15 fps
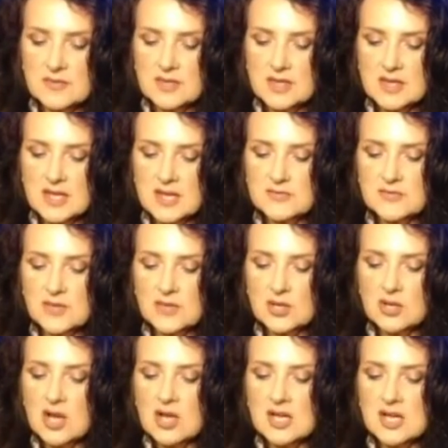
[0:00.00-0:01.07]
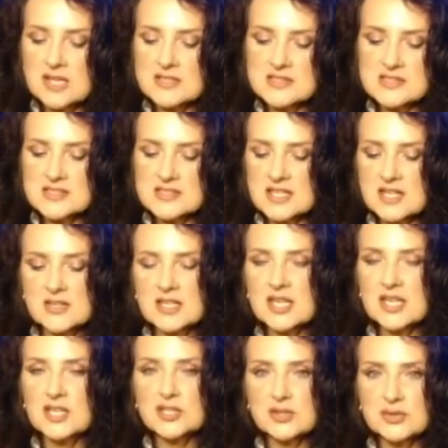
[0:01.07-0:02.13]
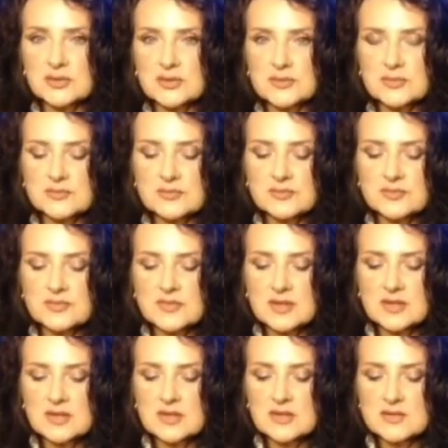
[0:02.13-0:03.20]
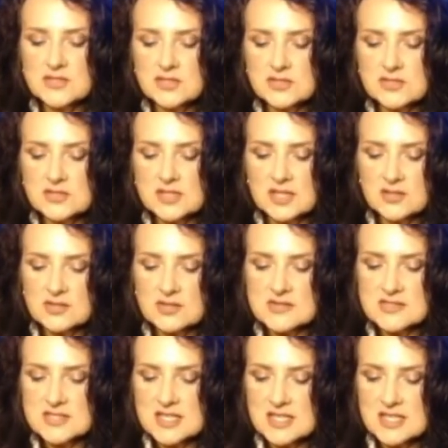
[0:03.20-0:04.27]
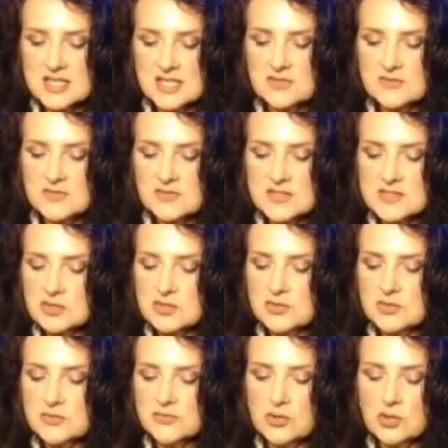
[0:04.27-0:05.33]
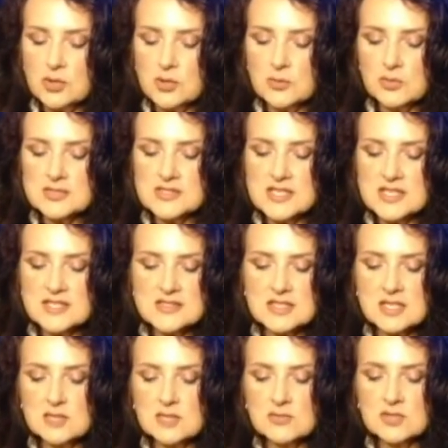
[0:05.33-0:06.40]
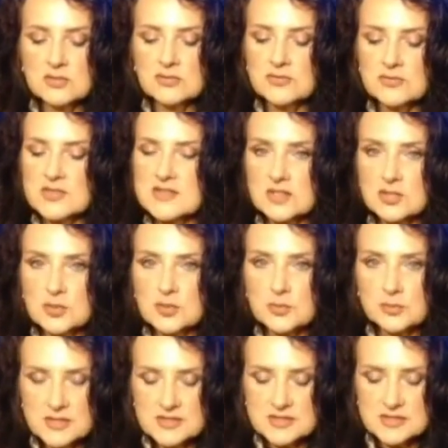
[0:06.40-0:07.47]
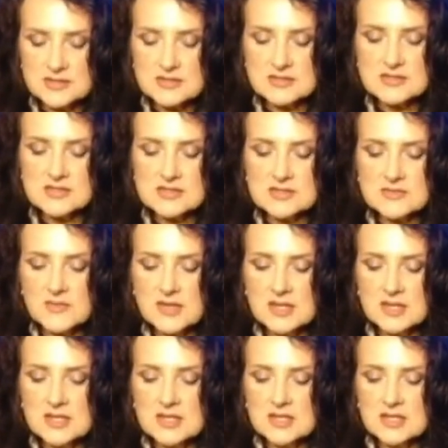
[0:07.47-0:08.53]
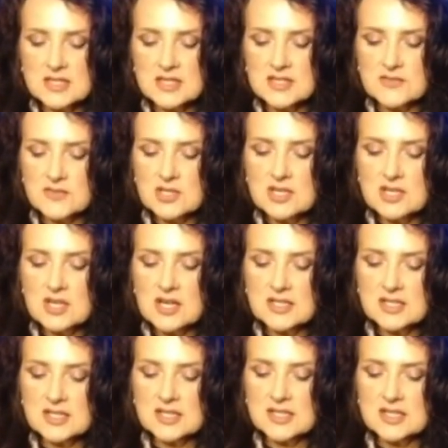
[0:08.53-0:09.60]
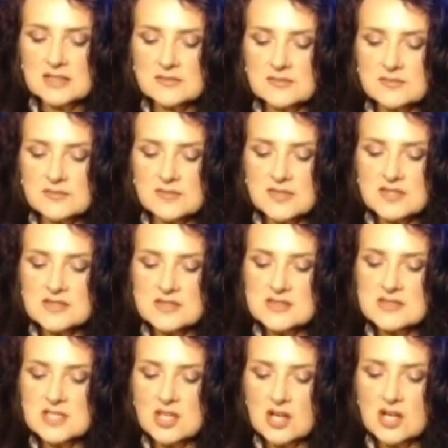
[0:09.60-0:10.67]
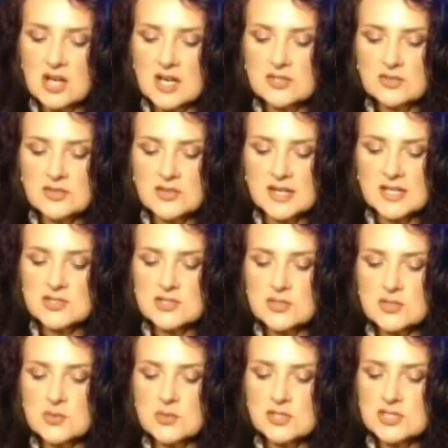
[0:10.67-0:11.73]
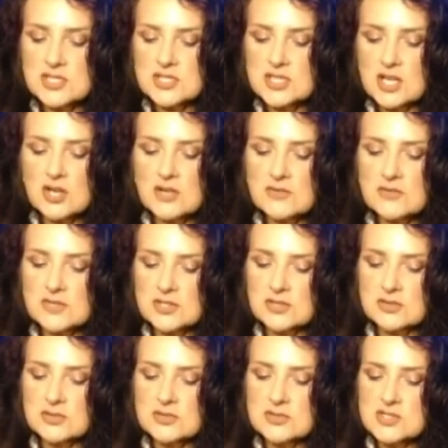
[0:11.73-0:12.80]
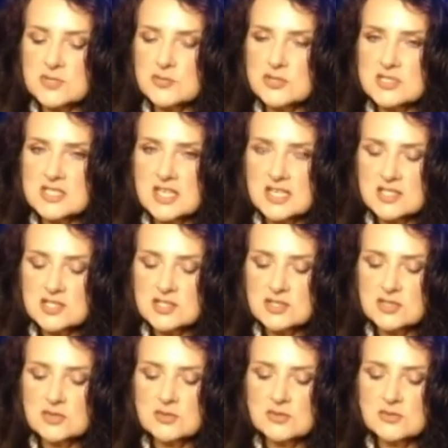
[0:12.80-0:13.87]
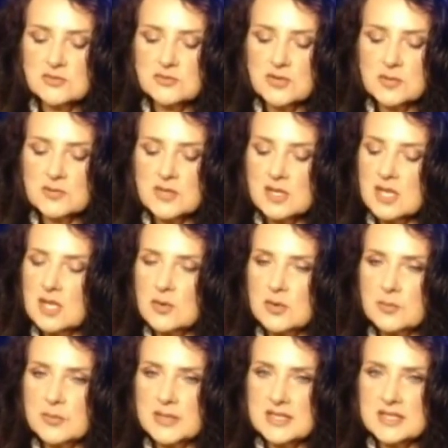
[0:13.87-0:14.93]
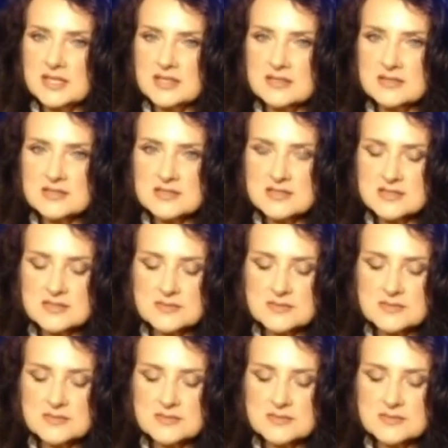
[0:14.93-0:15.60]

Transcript: and felt eyes staring at you, so you cannot see any physical form or sense any real physical presence, it's very likely this is a guide or angel watching over you to protect you from the lower beings.